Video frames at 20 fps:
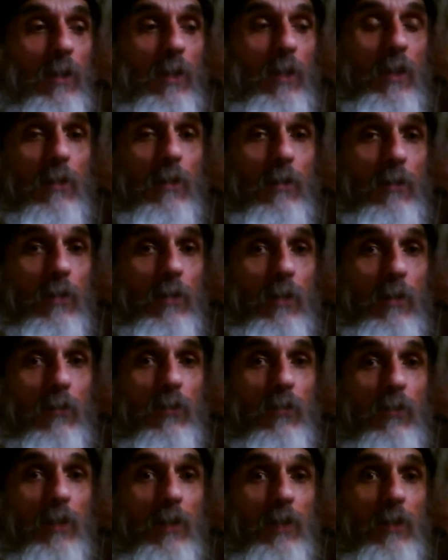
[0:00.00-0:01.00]
You, you know,
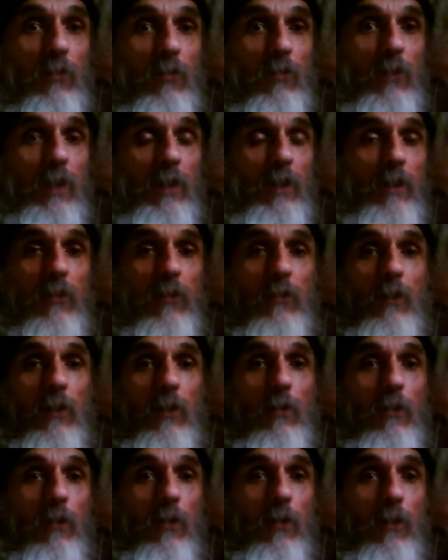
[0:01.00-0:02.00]
city slickers,
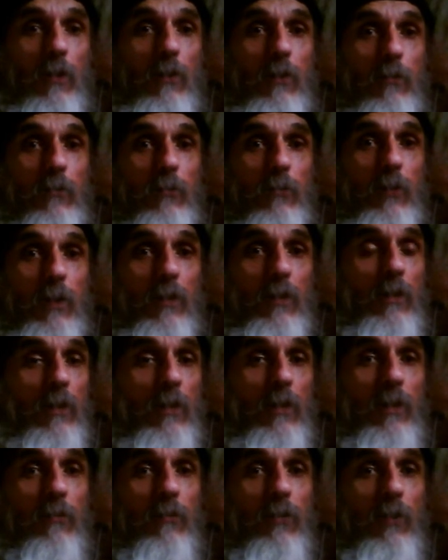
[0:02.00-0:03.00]
there are a lot of, uh, you
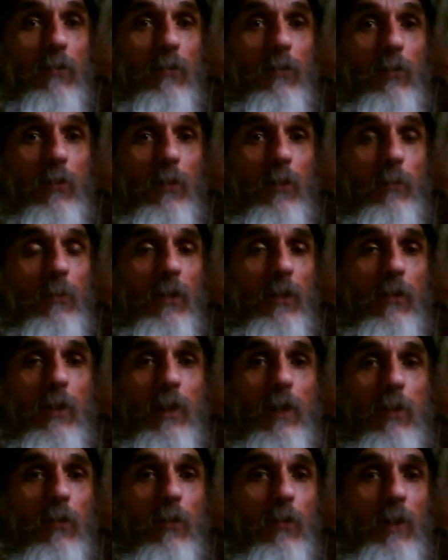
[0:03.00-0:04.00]
know, even if you're in
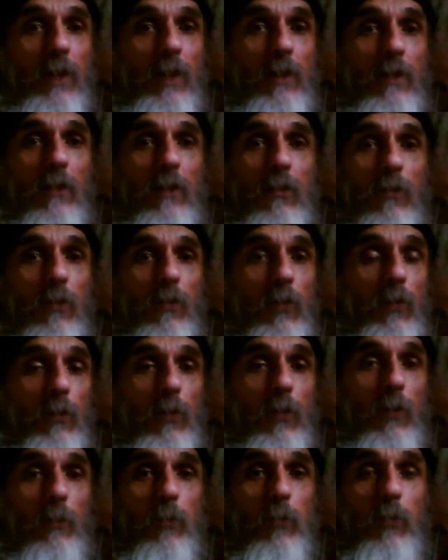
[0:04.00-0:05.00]
America or England or
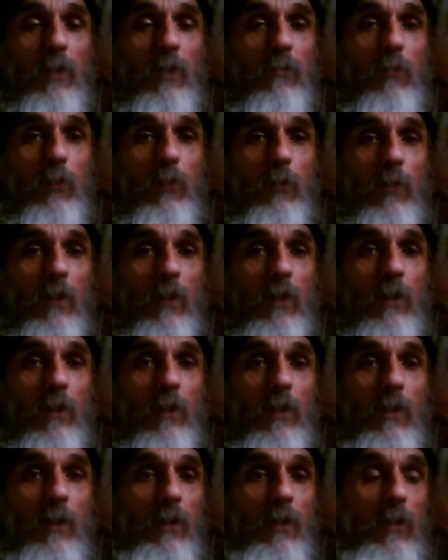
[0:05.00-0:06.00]
Europe, wherever you are